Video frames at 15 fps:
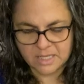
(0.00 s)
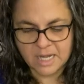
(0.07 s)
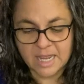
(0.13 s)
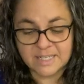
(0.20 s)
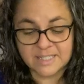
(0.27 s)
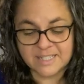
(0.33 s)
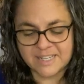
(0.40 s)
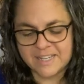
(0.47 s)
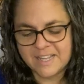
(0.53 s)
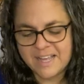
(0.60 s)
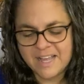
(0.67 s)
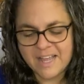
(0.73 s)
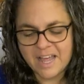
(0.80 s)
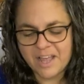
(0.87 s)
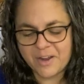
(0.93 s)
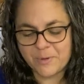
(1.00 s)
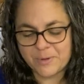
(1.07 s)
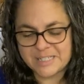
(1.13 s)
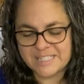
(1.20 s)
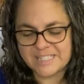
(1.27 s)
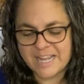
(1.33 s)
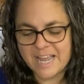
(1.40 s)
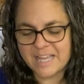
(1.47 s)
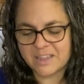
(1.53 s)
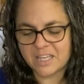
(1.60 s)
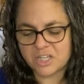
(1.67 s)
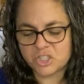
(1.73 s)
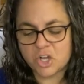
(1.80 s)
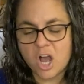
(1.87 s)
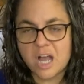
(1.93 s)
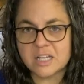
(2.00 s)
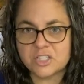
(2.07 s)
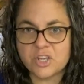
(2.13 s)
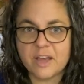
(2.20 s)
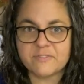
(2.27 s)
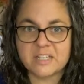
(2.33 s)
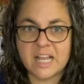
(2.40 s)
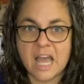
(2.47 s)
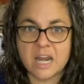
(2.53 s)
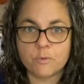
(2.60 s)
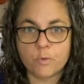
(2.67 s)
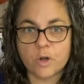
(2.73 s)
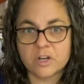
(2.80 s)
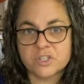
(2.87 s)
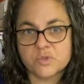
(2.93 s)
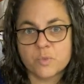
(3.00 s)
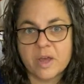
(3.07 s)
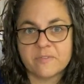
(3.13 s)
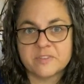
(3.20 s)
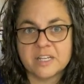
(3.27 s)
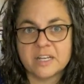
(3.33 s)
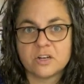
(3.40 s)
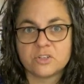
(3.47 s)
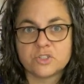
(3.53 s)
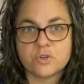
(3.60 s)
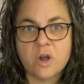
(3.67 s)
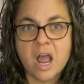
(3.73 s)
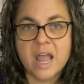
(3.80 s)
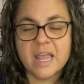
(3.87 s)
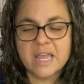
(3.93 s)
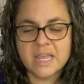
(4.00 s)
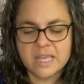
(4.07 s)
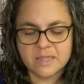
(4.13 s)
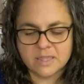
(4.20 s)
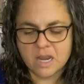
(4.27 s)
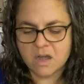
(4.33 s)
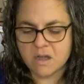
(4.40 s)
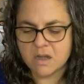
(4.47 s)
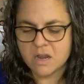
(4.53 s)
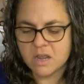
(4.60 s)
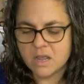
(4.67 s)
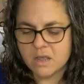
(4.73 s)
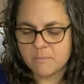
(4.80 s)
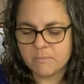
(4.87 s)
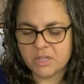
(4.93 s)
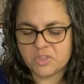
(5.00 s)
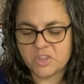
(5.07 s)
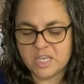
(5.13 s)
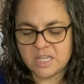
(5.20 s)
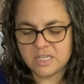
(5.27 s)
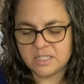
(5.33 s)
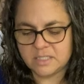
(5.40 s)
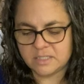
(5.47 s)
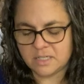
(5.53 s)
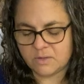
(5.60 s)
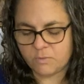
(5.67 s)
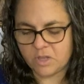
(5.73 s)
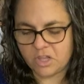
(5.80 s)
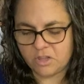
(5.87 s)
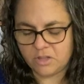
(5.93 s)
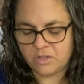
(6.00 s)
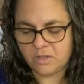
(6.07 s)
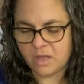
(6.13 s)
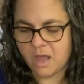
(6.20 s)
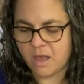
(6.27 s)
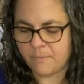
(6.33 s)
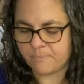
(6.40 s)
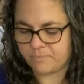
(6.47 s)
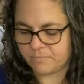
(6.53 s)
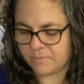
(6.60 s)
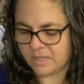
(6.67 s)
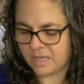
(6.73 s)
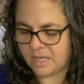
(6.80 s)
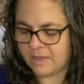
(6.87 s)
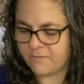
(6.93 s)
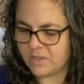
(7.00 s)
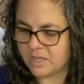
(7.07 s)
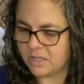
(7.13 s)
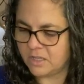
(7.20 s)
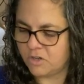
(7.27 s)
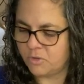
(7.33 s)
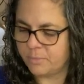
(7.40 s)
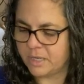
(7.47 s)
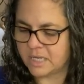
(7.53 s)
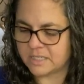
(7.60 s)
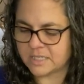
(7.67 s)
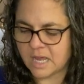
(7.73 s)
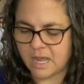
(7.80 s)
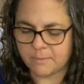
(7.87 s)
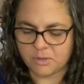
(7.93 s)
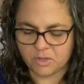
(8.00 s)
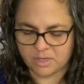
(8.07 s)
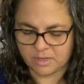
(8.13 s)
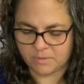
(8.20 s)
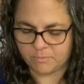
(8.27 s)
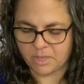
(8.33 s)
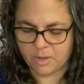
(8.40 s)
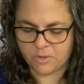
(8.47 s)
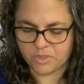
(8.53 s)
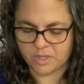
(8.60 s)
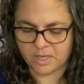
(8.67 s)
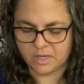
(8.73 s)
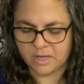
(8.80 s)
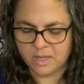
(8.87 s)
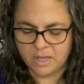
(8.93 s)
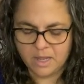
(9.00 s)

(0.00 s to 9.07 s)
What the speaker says: The nice, like I was saying, the chalks you have to kind of work swift. It'll dry in there, but these will give you a little bit of time. You can play with it.